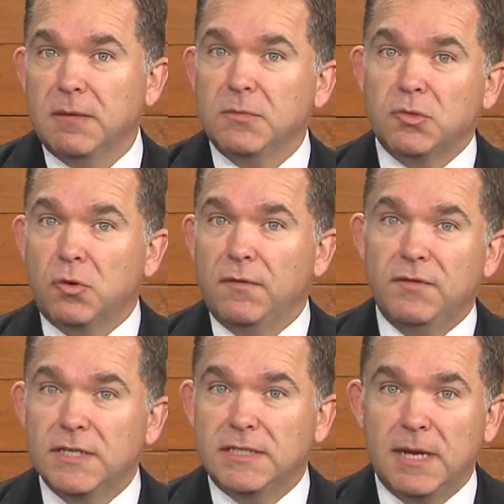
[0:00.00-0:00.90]
Some sort
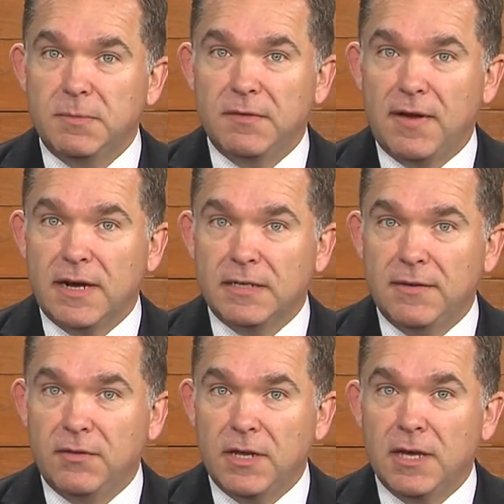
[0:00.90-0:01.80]
of deceptive
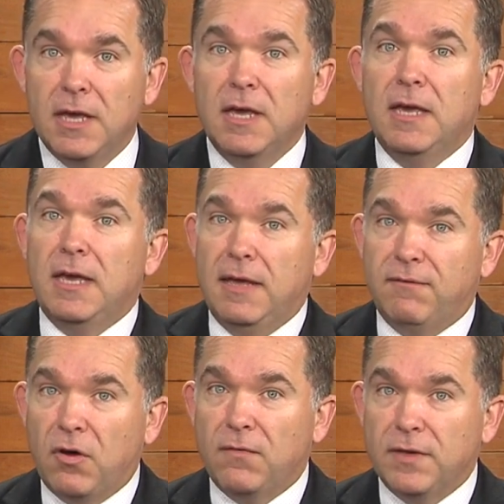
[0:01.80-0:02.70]
activity
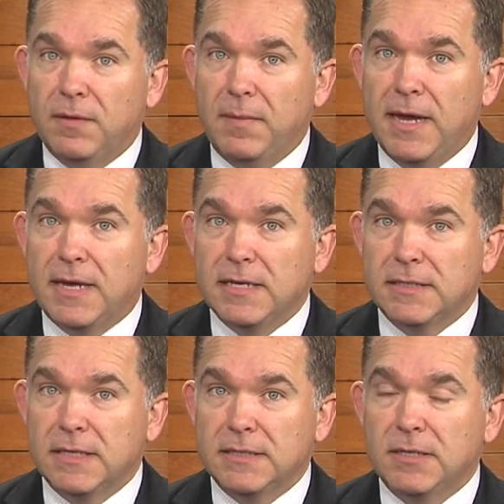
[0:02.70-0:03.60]
involving the
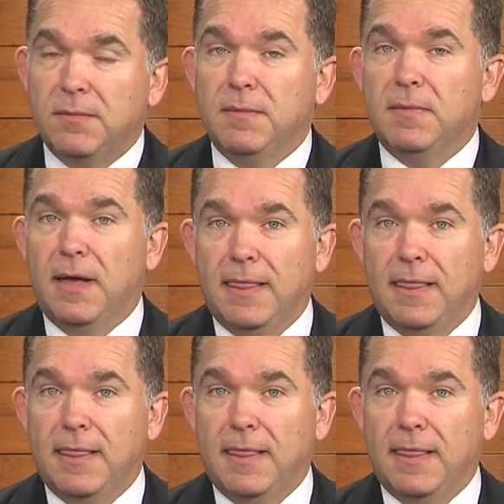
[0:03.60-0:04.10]
banking system,